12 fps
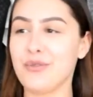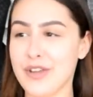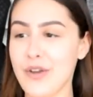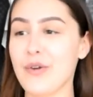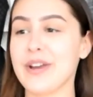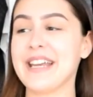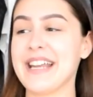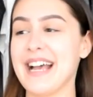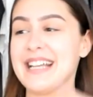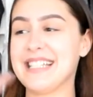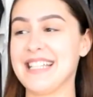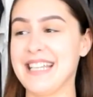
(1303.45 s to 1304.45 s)

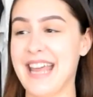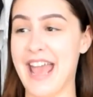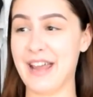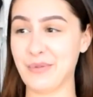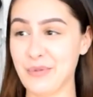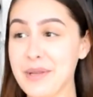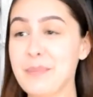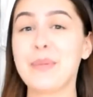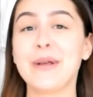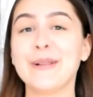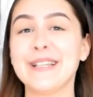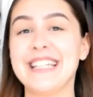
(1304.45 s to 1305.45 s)
reorganizing and
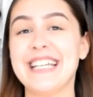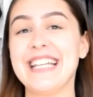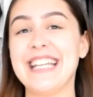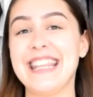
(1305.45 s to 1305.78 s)
rebuilding